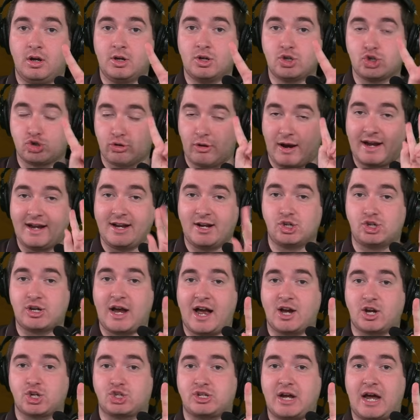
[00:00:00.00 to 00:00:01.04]
trading
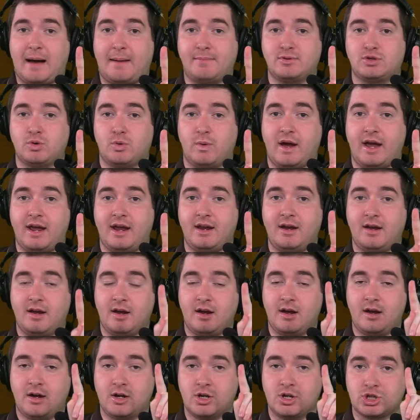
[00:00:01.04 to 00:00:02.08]
Josh Dobbs away
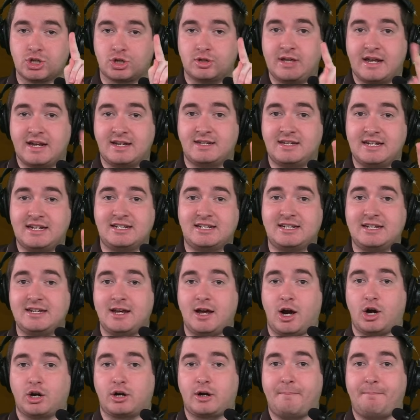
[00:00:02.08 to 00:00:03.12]
so that
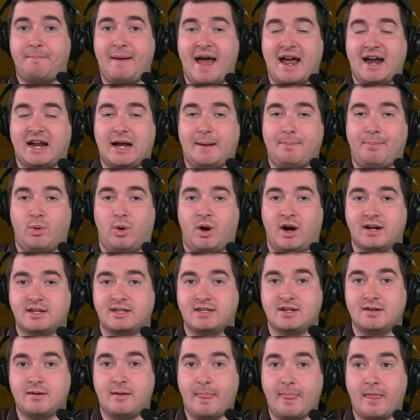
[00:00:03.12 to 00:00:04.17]
DTR could back up
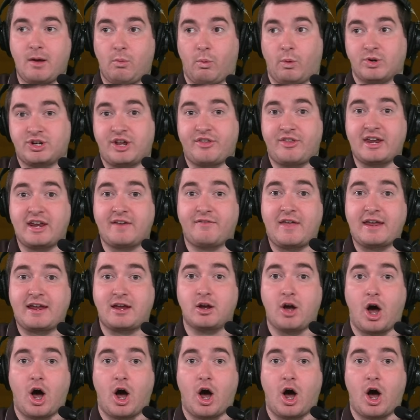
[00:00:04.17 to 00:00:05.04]
Watson, which I think if they could